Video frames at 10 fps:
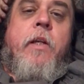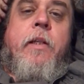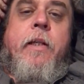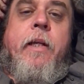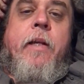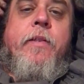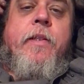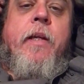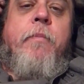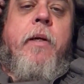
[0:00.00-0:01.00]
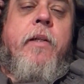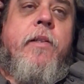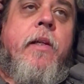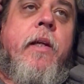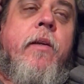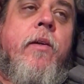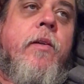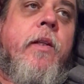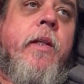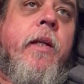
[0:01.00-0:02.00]
cleaning out the side box. I got it all
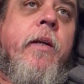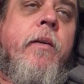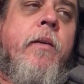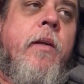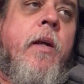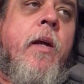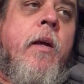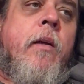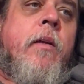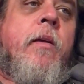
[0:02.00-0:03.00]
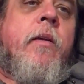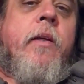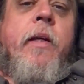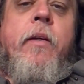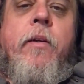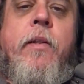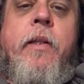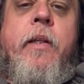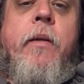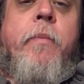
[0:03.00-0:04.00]
cleaned. I got it all
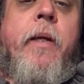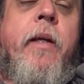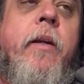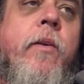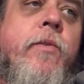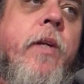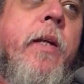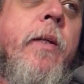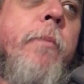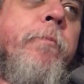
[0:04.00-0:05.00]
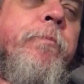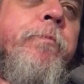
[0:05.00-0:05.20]
cleaned up. I got it all dried up.